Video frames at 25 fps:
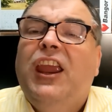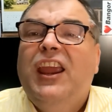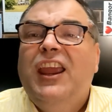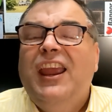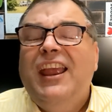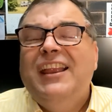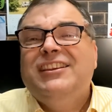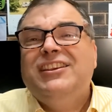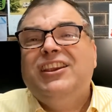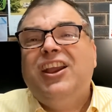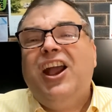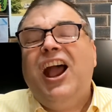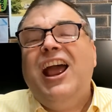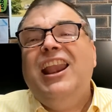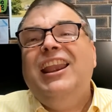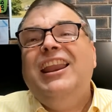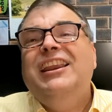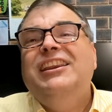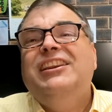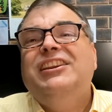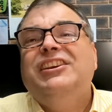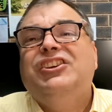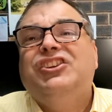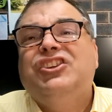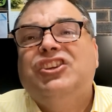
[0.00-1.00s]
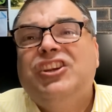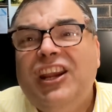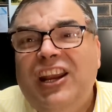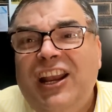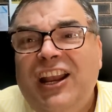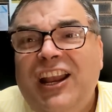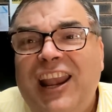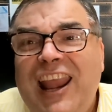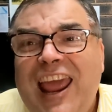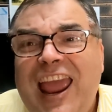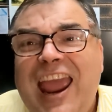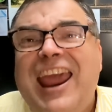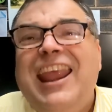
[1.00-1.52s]
It's gone into
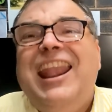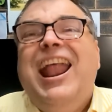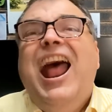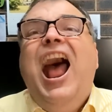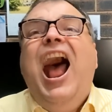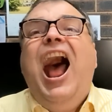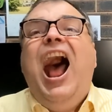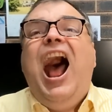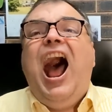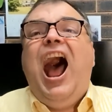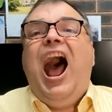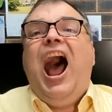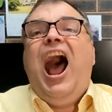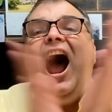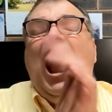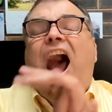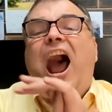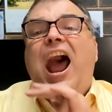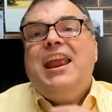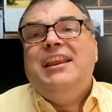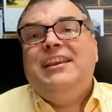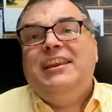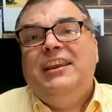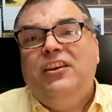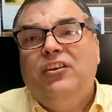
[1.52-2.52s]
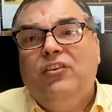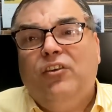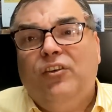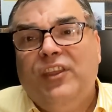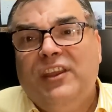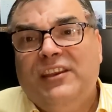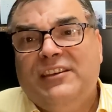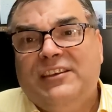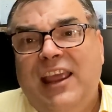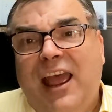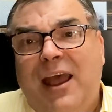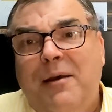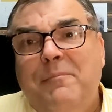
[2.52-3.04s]
shitterland. I did all
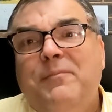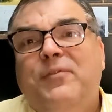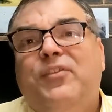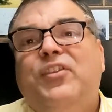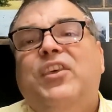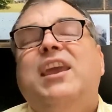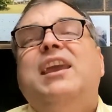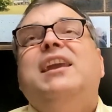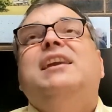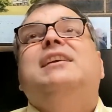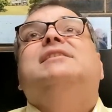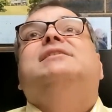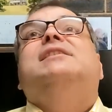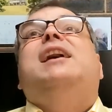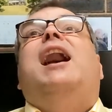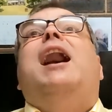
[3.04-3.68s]
the dumb things.